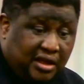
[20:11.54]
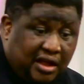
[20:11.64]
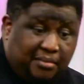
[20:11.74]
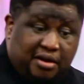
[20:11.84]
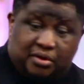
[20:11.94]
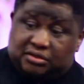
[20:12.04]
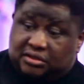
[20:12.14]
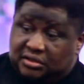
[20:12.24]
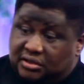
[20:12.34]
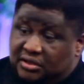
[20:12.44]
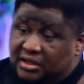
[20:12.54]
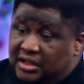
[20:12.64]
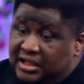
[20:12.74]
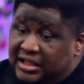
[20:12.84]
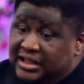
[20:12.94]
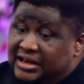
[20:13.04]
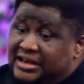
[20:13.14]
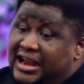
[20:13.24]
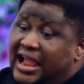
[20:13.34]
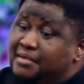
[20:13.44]
How many months?
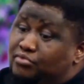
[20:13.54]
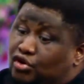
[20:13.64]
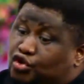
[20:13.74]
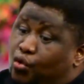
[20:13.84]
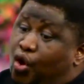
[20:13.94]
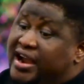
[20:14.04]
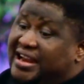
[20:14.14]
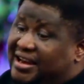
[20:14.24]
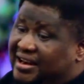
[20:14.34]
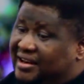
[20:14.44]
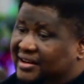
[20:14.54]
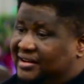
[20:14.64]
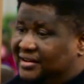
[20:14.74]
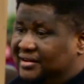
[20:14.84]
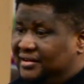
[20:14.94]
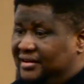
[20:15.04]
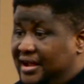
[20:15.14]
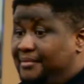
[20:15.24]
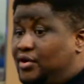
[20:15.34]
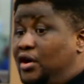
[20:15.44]
Nine months warning.
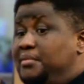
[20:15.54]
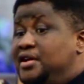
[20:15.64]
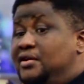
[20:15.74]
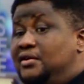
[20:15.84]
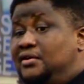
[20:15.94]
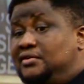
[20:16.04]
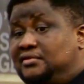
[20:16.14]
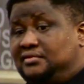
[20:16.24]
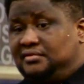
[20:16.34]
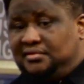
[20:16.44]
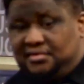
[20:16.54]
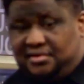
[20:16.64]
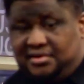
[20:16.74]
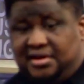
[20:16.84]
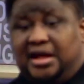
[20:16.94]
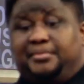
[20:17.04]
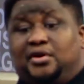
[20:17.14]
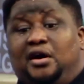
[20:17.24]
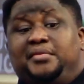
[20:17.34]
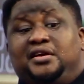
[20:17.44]
I'm coming, oh. I'm
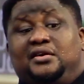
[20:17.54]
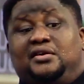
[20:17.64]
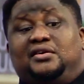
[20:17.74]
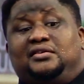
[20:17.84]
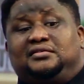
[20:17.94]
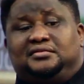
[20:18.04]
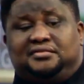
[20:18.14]
coming, oh.